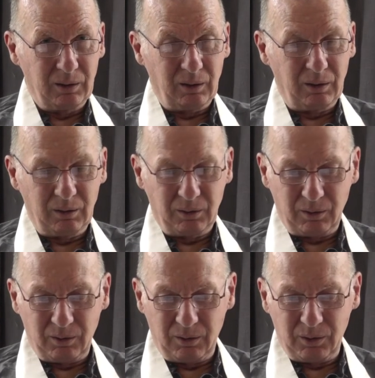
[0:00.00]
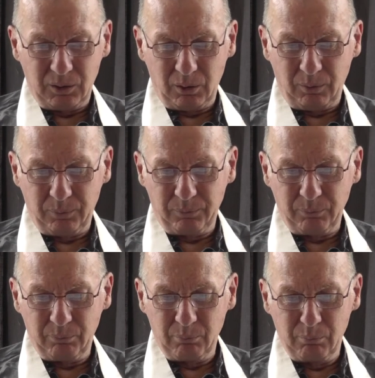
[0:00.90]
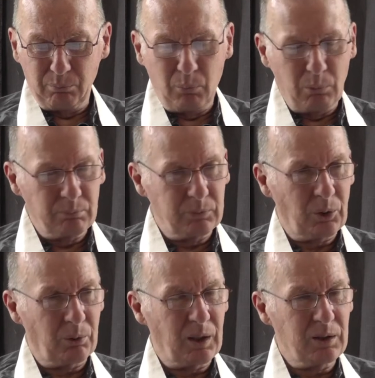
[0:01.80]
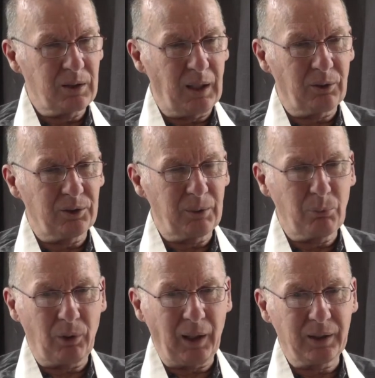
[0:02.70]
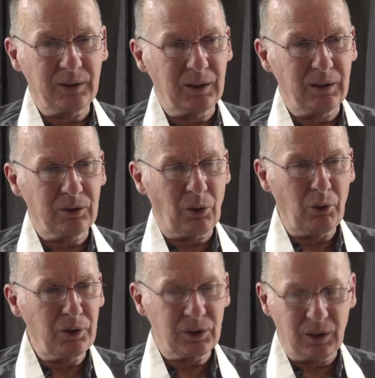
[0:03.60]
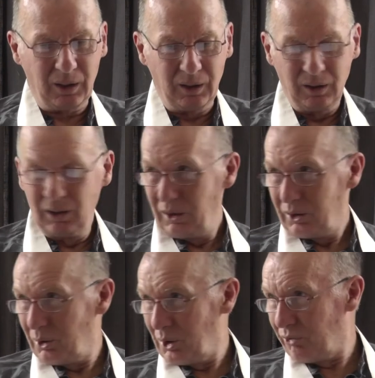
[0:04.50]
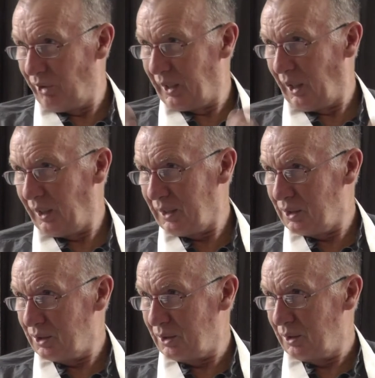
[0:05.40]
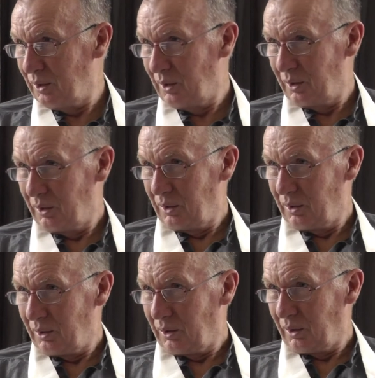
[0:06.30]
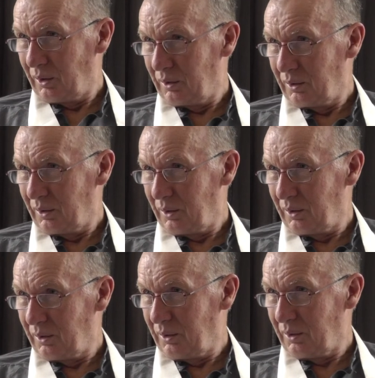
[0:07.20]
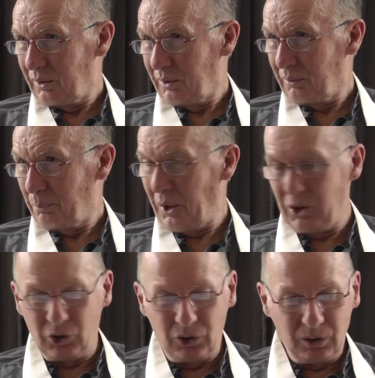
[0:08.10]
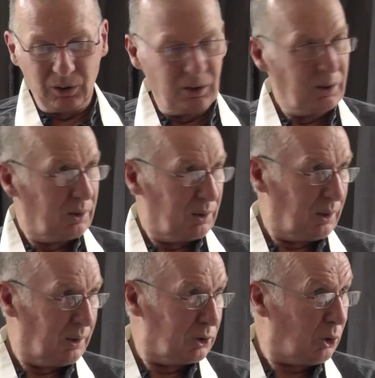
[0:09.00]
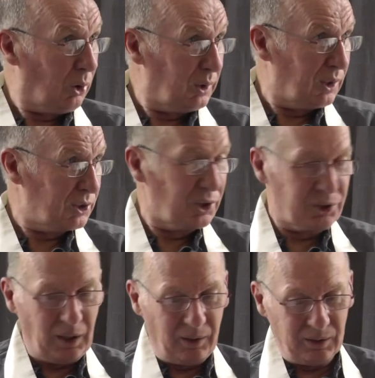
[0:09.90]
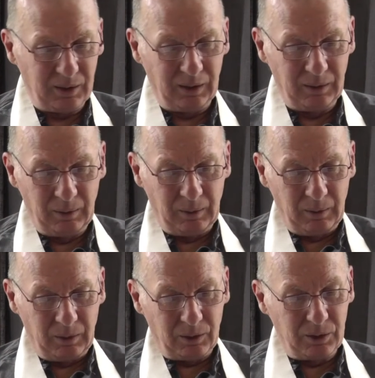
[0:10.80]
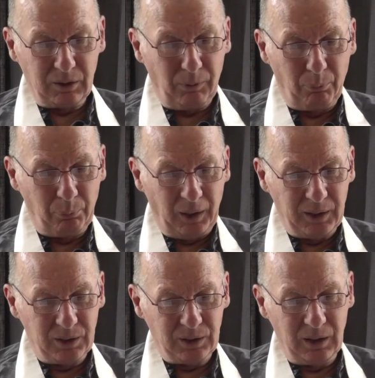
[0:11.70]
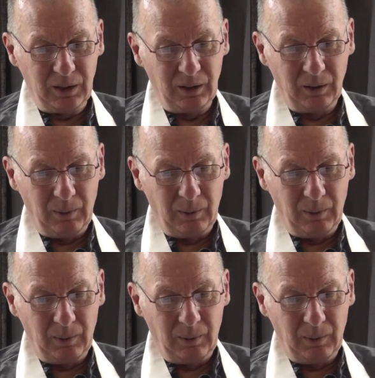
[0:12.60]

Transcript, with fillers: uh, this sort of you know integrity, morality, and honesty to its very highest uh, pitch, and calling it sincerity, because in different places he